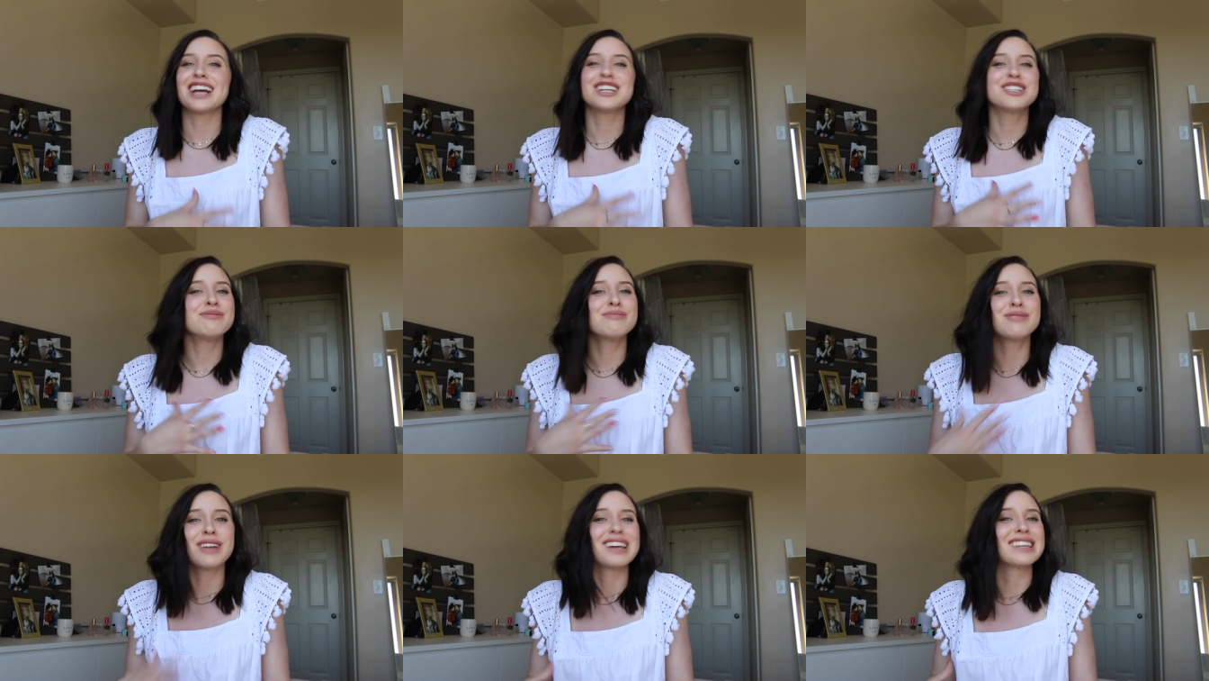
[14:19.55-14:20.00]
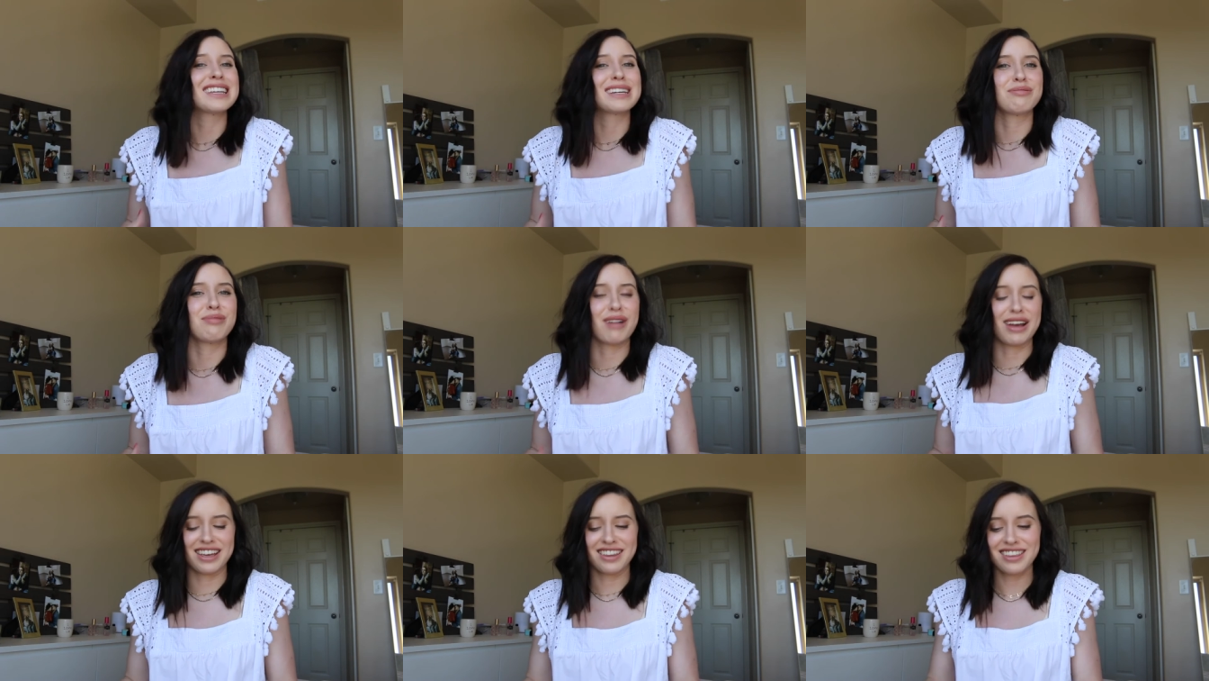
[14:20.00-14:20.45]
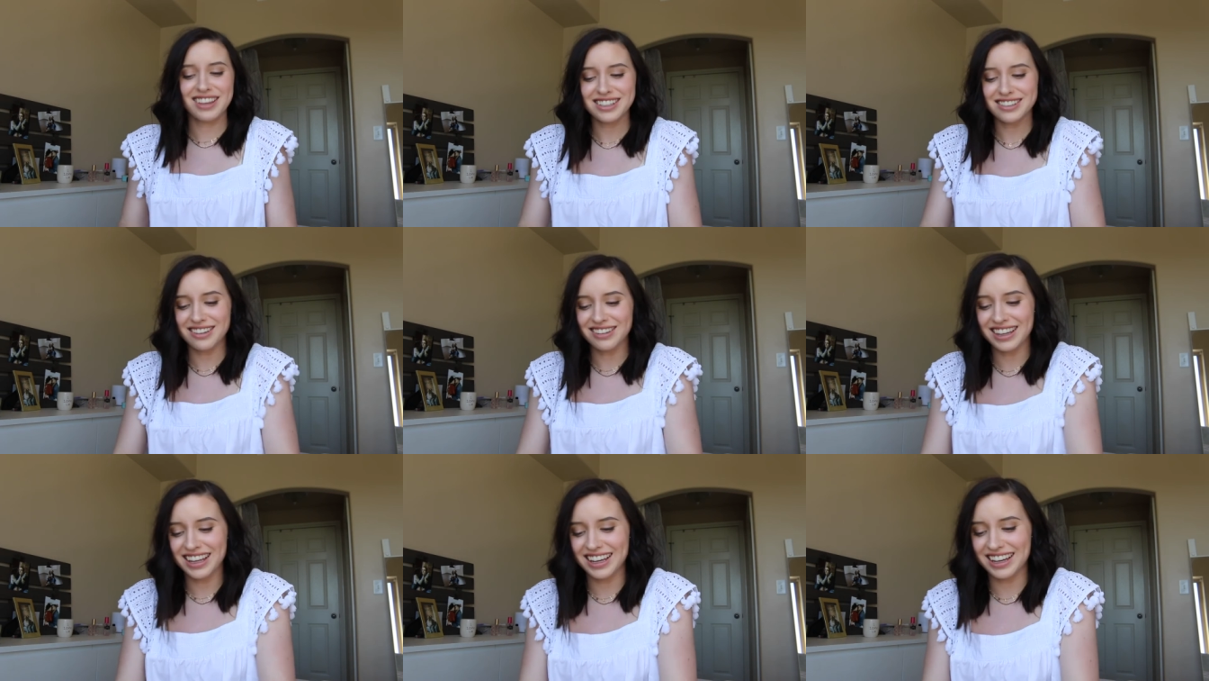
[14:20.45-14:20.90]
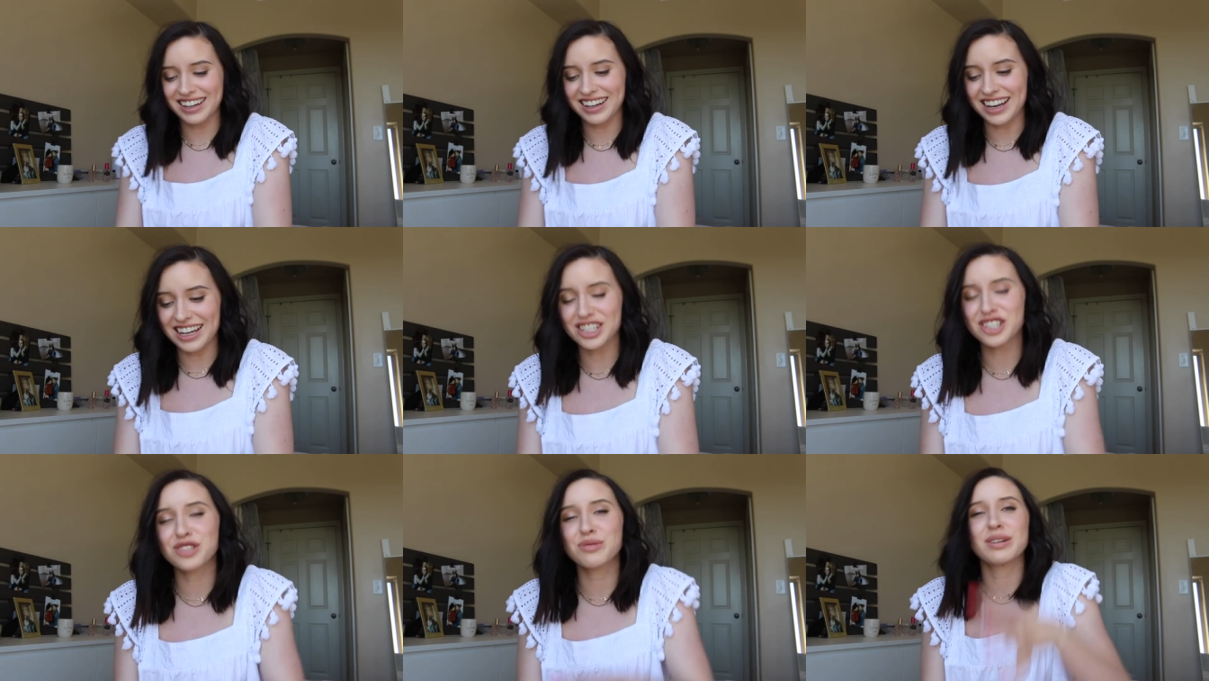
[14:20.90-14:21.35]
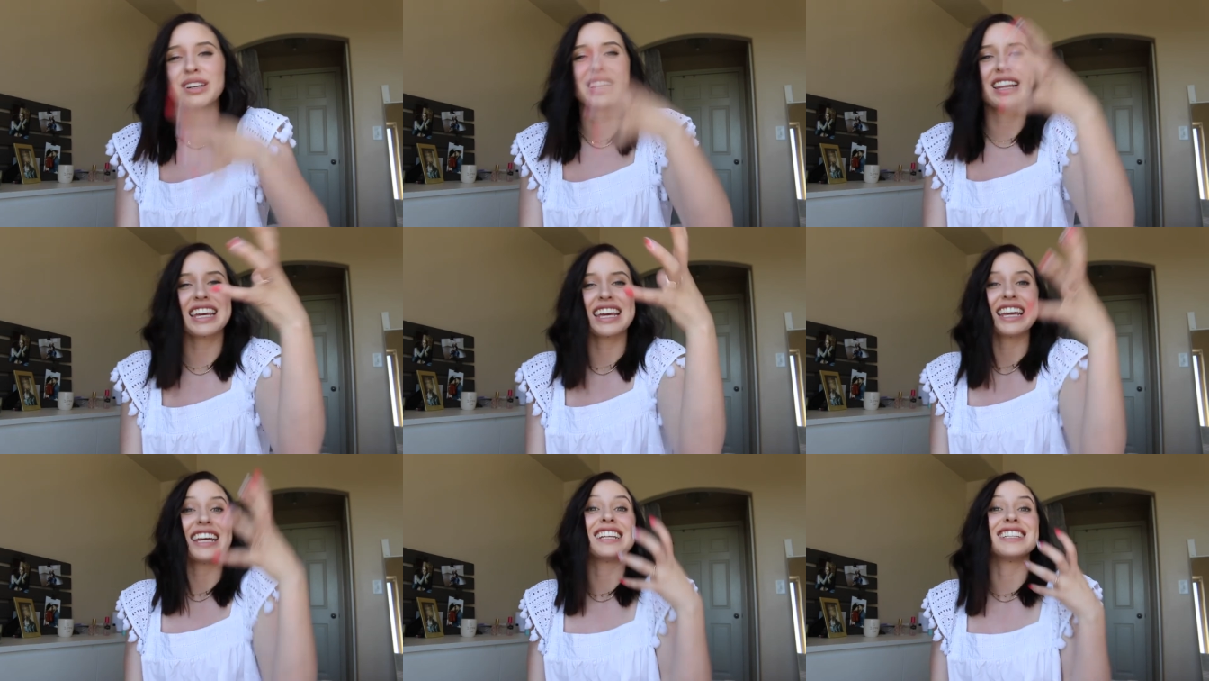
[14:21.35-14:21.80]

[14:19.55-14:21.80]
I do not like buying things online. I just want to like